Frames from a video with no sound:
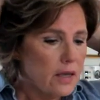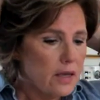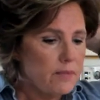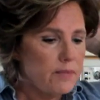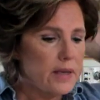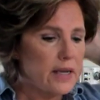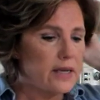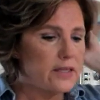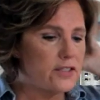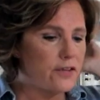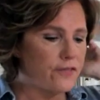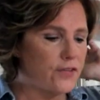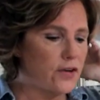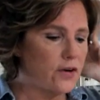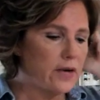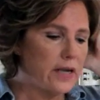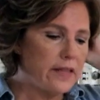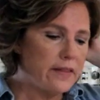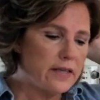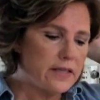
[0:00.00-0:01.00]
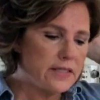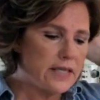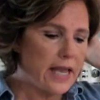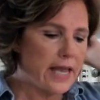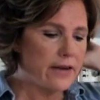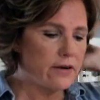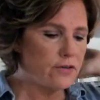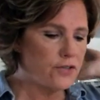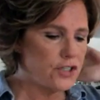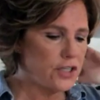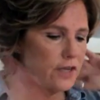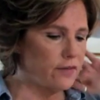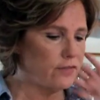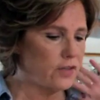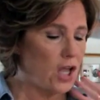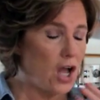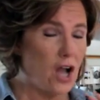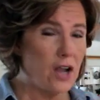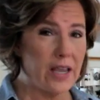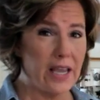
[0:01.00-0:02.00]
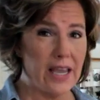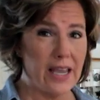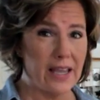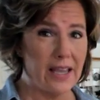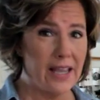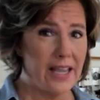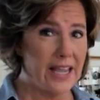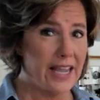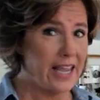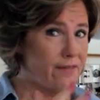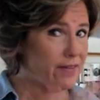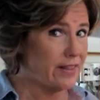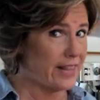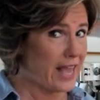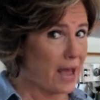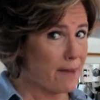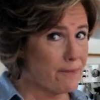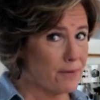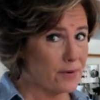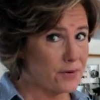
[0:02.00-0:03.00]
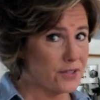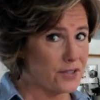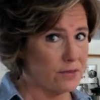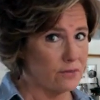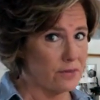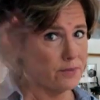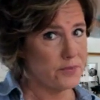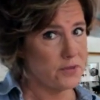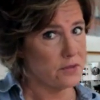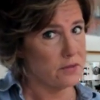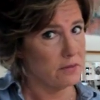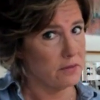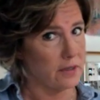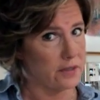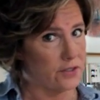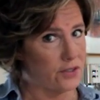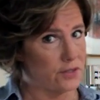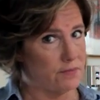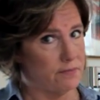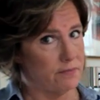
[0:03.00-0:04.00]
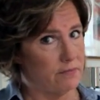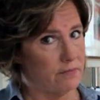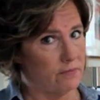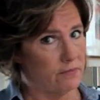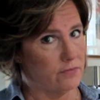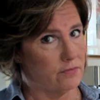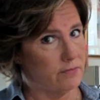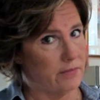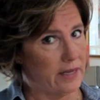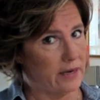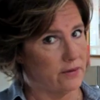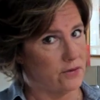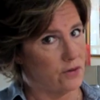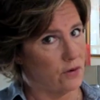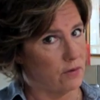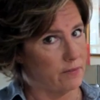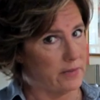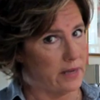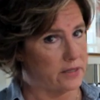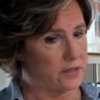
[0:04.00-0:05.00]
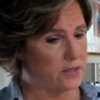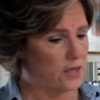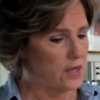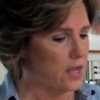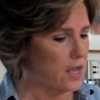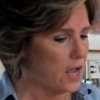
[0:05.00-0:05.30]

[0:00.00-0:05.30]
Because if you're in this energy of longing, even that person, whoops, I just made a total mess.